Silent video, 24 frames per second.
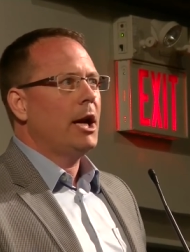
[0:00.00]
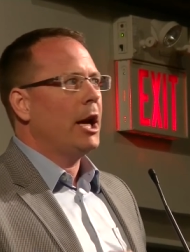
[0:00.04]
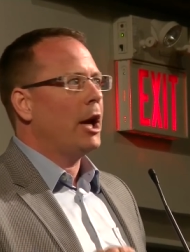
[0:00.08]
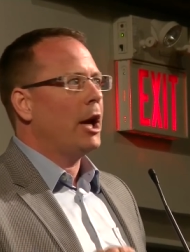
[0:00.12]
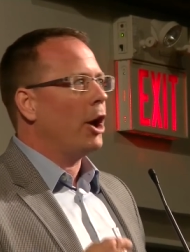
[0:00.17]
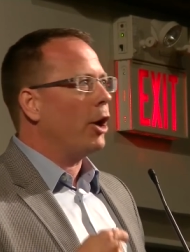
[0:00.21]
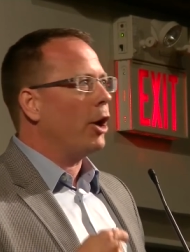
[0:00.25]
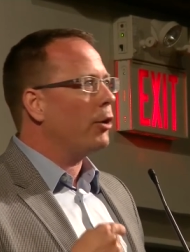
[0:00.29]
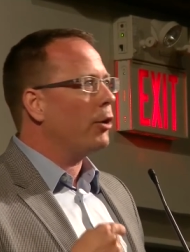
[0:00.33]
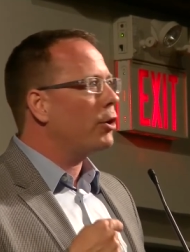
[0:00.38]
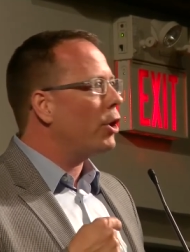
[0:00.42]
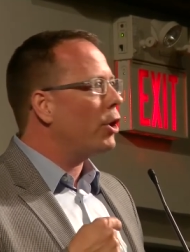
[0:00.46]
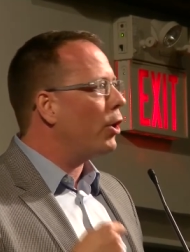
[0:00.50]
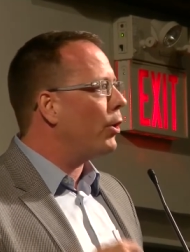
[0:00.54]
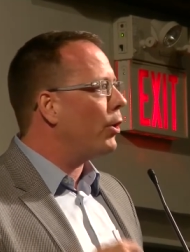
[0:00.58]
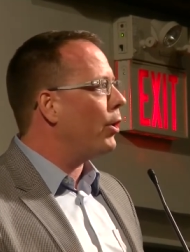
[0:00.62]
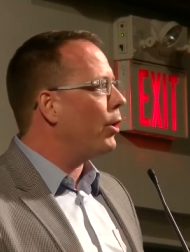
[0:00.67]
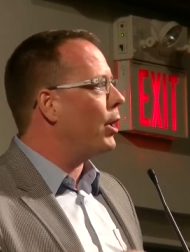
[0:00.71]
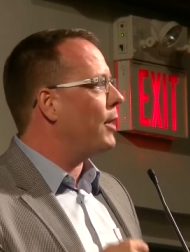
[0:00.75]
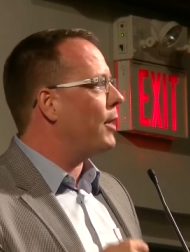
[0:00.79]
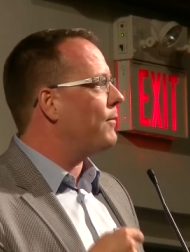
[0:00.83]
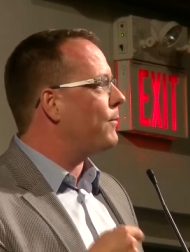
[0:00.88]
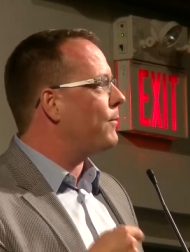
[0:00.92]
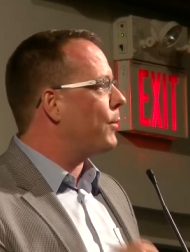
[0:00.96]
And our
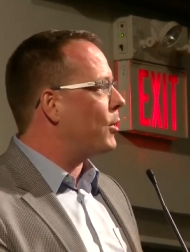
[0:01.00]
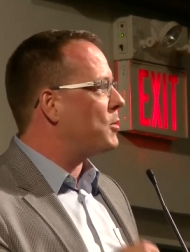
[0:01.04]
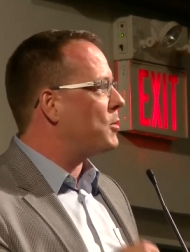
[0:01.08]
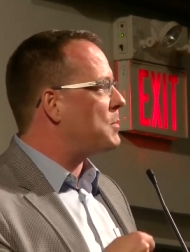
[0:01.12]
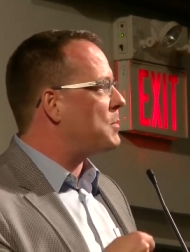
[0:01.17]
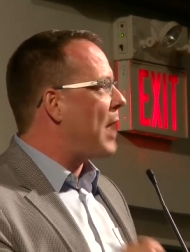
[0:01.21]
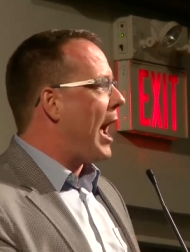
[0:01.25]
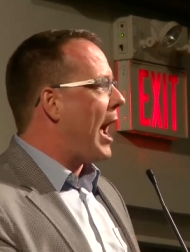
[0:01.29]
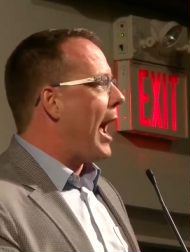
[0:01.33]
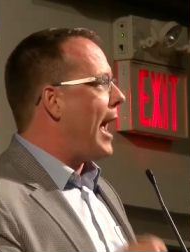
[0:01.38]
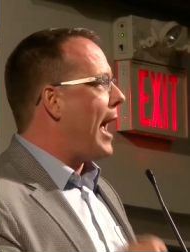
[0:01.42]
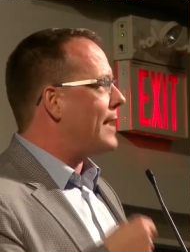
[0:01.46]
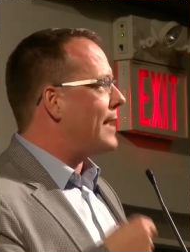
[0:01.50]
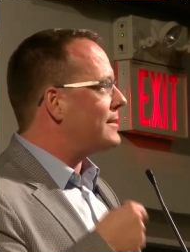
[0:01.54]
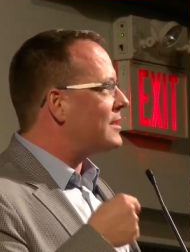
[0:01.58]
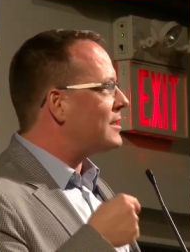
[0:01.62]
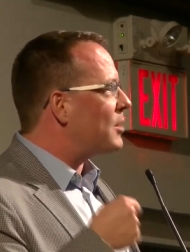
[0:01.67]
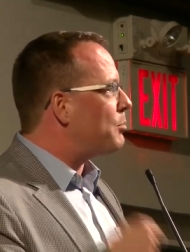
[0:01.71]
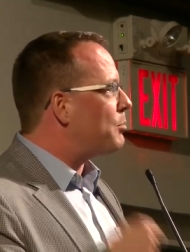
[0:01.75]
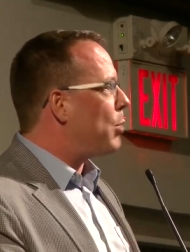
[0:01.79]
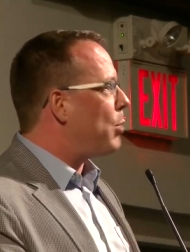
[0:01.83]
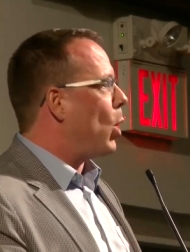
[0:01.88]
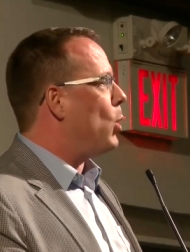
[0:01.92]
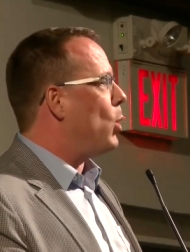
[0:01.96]
current first
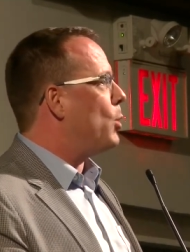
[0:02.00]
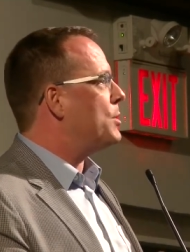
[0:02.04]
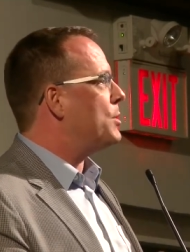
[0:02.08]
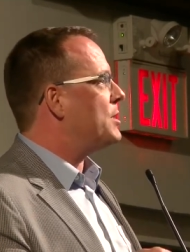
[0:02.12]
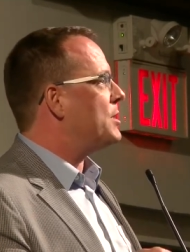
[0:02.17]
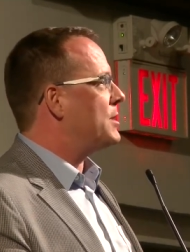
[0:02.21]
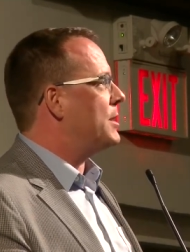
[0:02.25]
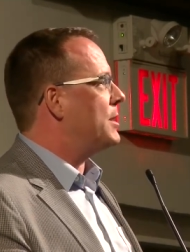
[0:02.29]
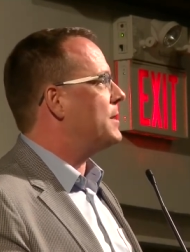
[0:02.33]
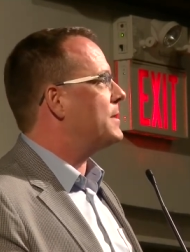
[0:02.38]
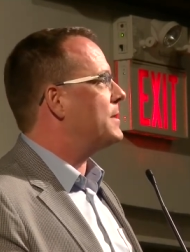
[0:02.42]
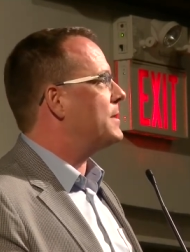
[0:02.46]
past the post